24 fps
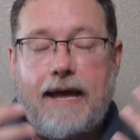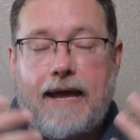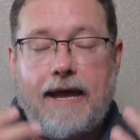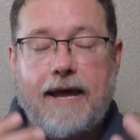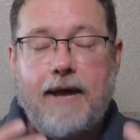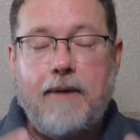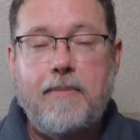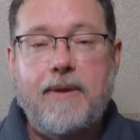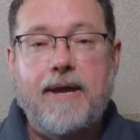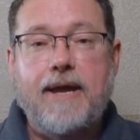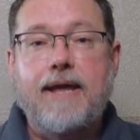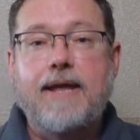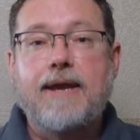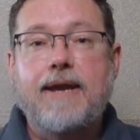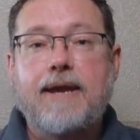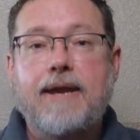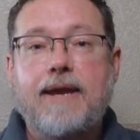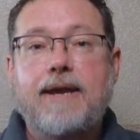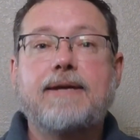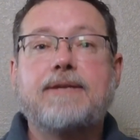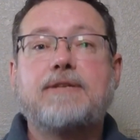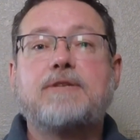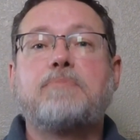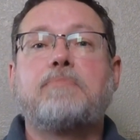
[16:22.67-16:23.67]
How am I going
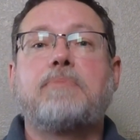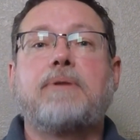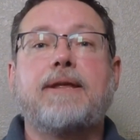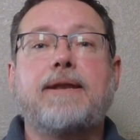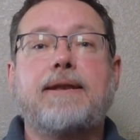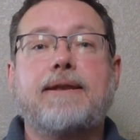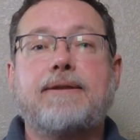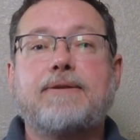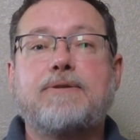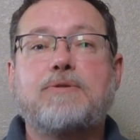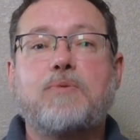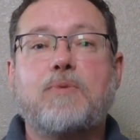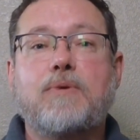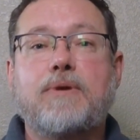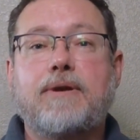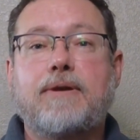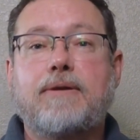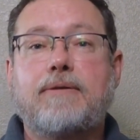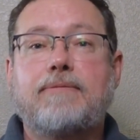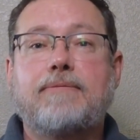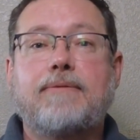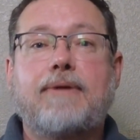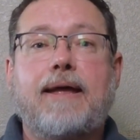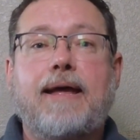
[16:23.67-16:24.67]
to explain this
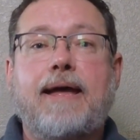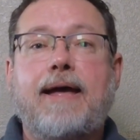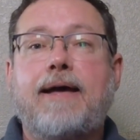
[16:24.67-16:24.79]
one?